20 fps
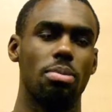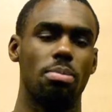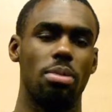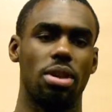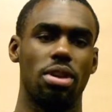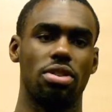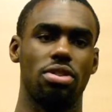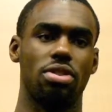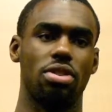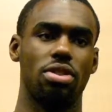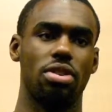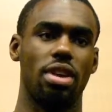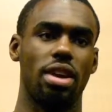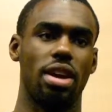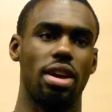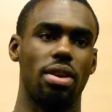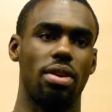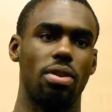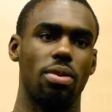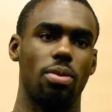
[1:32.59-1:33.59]
making sure
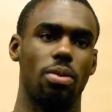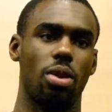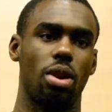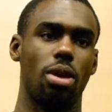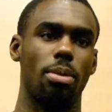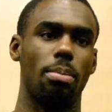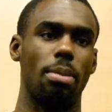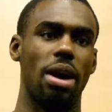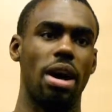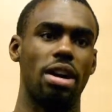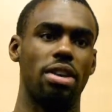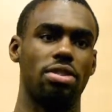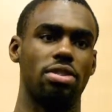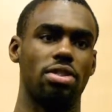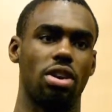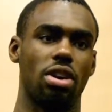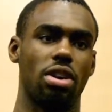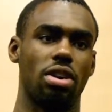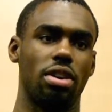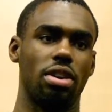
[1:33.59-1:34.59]
that where our minds
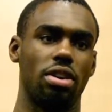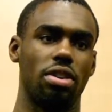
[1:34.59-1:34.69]
are